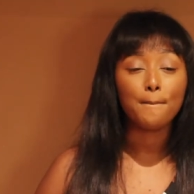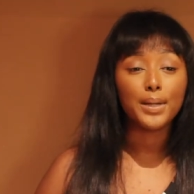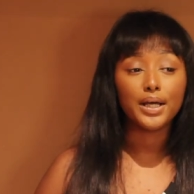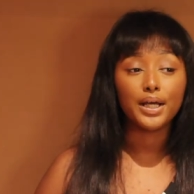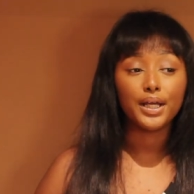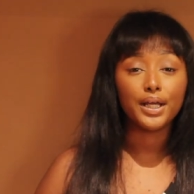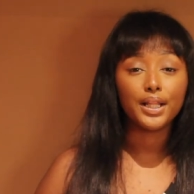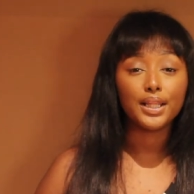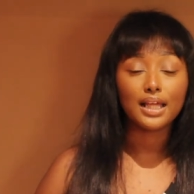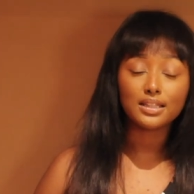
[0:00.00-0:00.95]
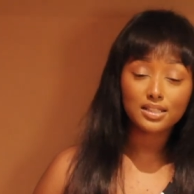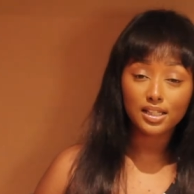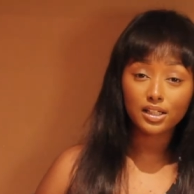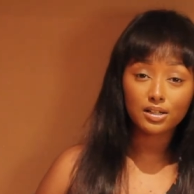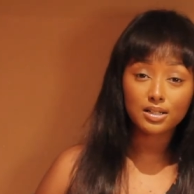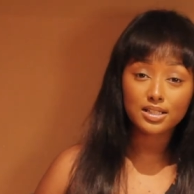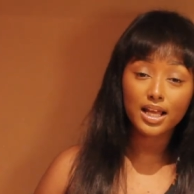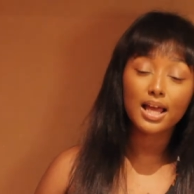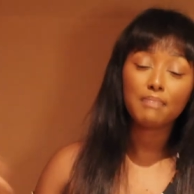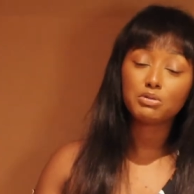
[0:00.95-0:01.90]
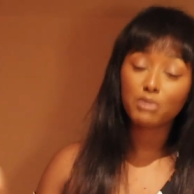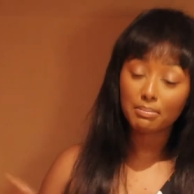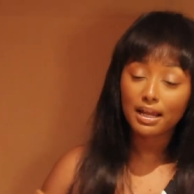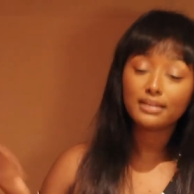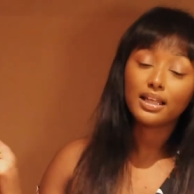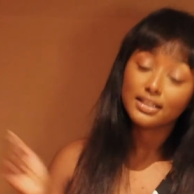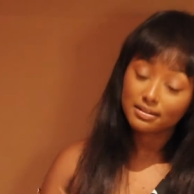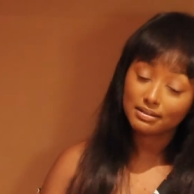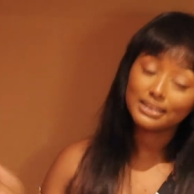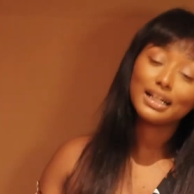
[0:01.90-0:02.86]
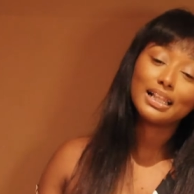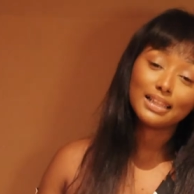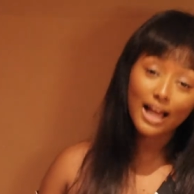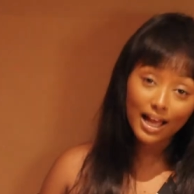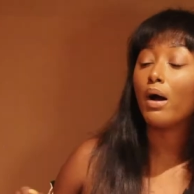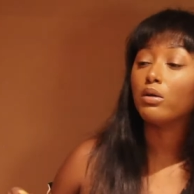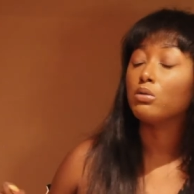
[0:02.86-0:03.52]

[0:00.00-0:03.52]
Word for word: but like the city girl said, I'm swiping that thing to the clock.